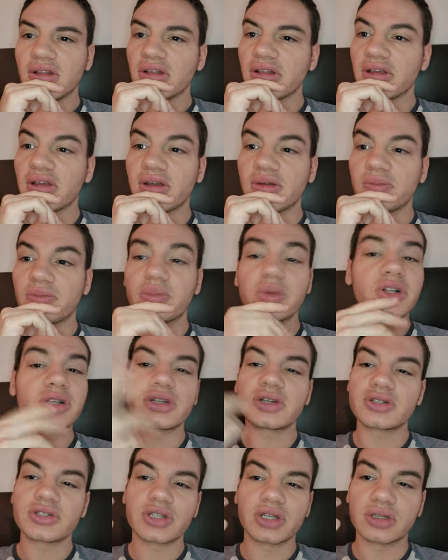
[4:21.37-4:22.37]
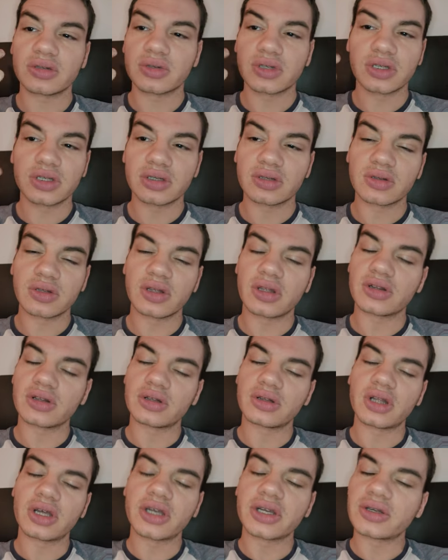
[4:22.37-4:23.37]
they billionaires and, and, and
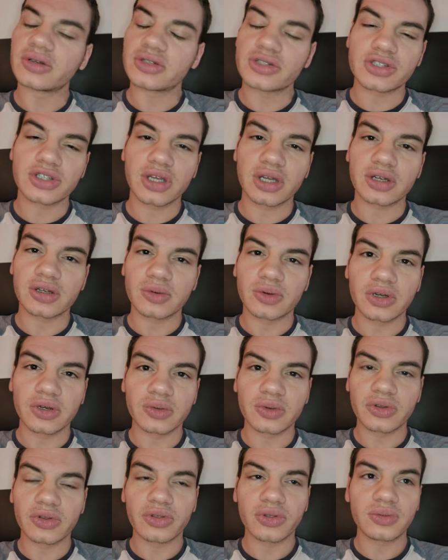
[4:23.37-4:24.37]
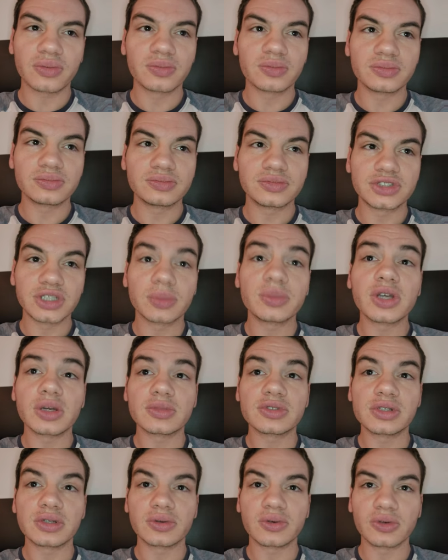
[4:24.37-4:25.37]
the like are just getting away with
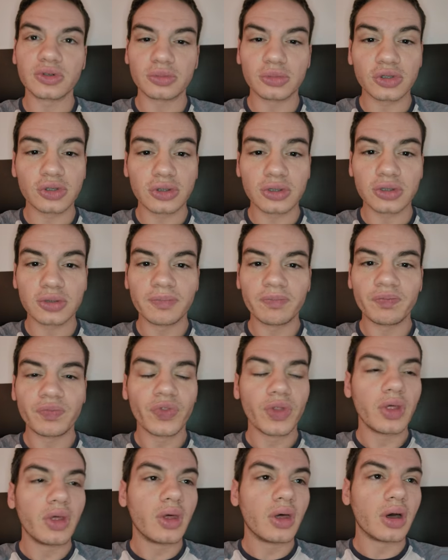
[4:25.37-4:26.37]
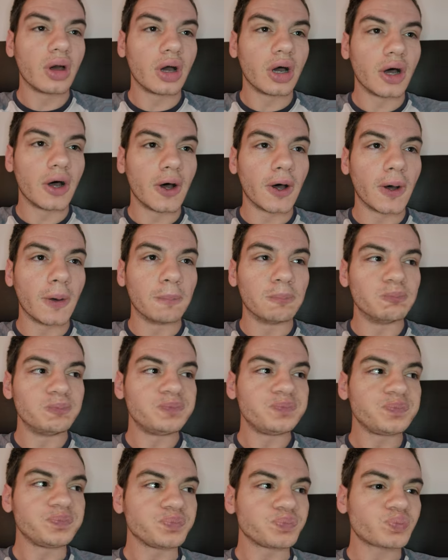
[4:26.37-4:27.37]
sometimes literal murder.
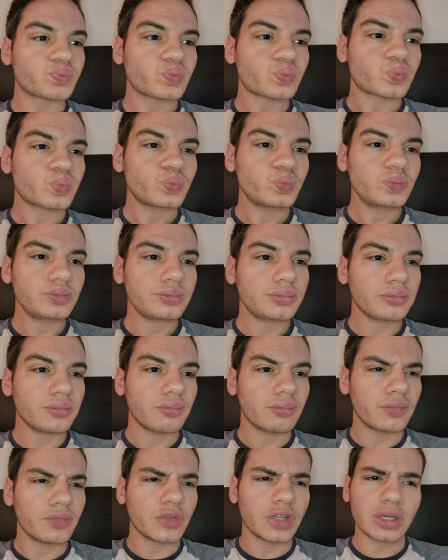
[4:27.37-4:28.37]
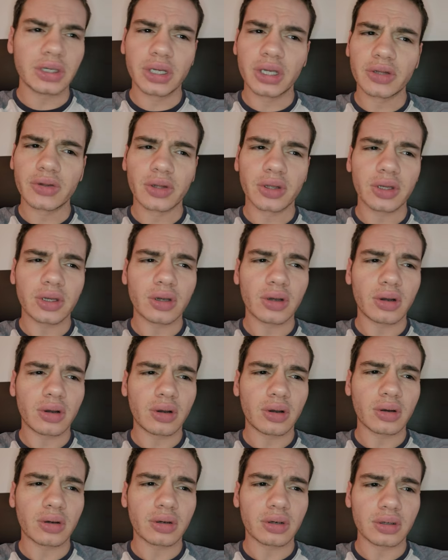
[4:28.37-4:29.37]
Um, and they
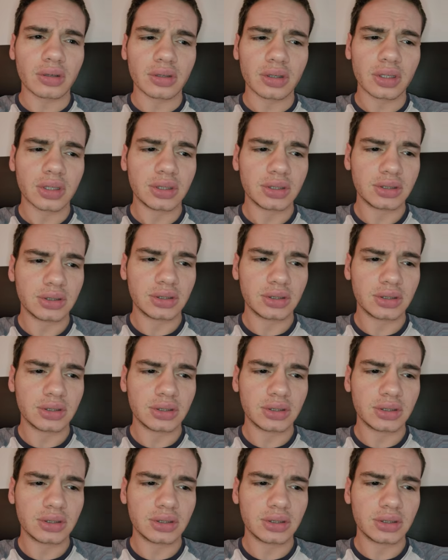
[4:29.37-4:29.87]
are